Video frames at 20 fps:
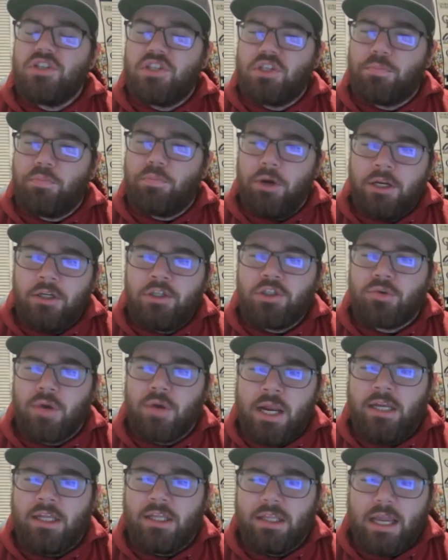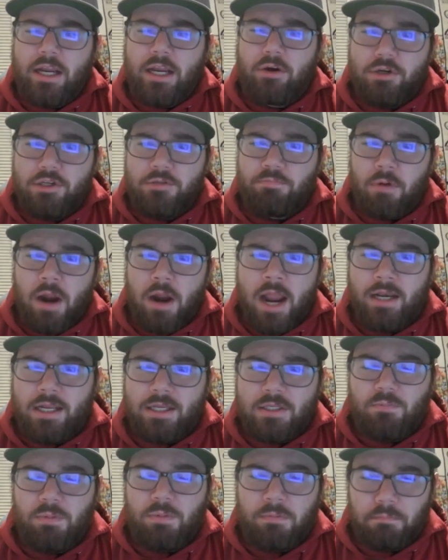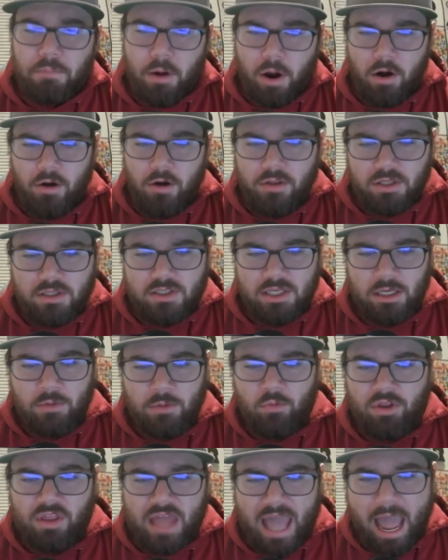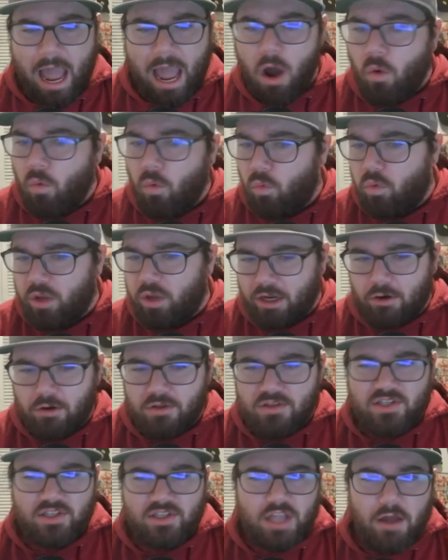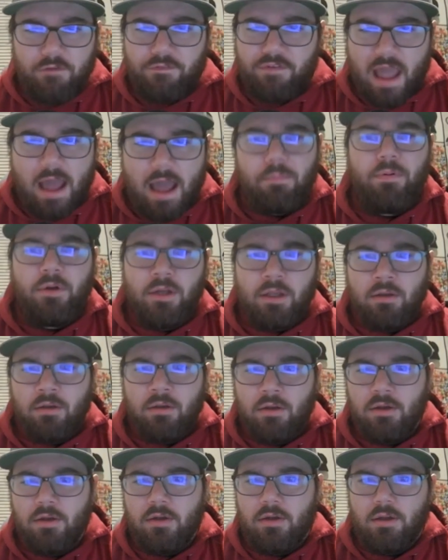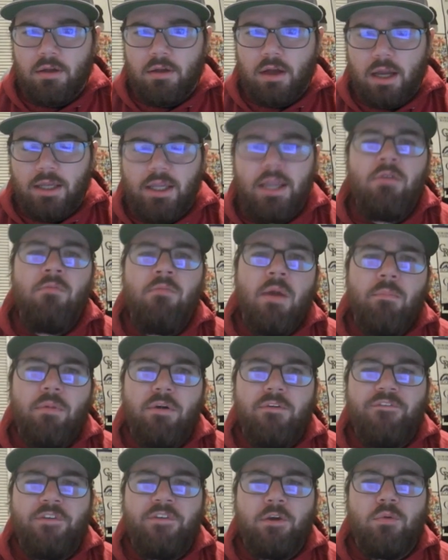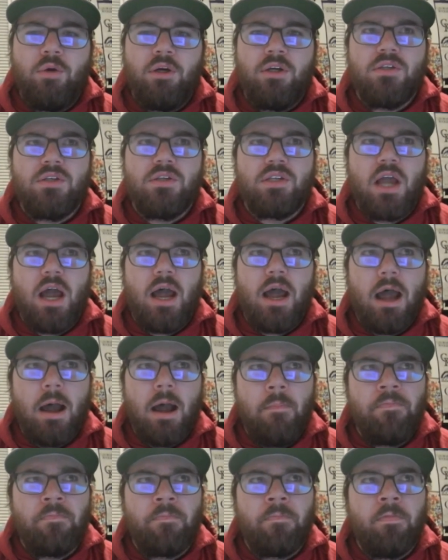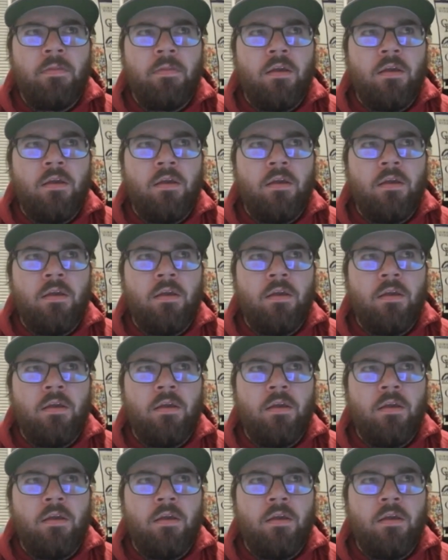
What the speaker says: spring training that Chris Bryant has been part of the team without weird stuff happening? I can't remember if he was already